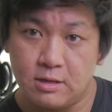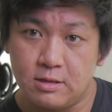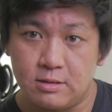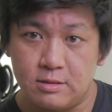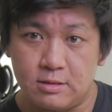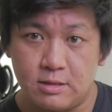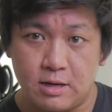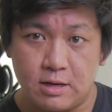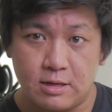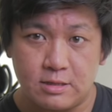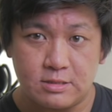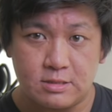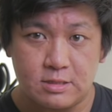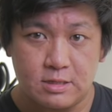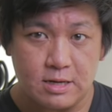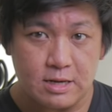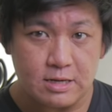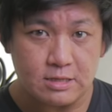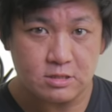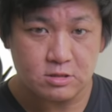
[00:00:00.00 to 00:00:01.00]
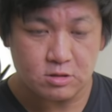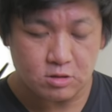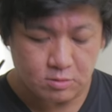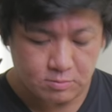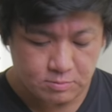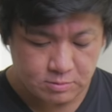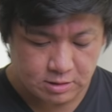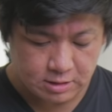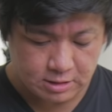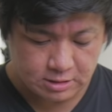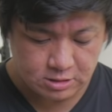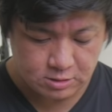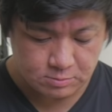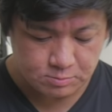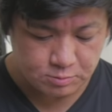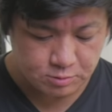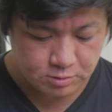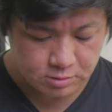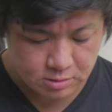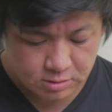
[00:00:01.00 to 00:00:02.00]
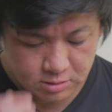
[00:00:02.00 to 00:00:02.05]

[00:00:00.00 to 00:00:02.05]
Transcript: nice lens combination put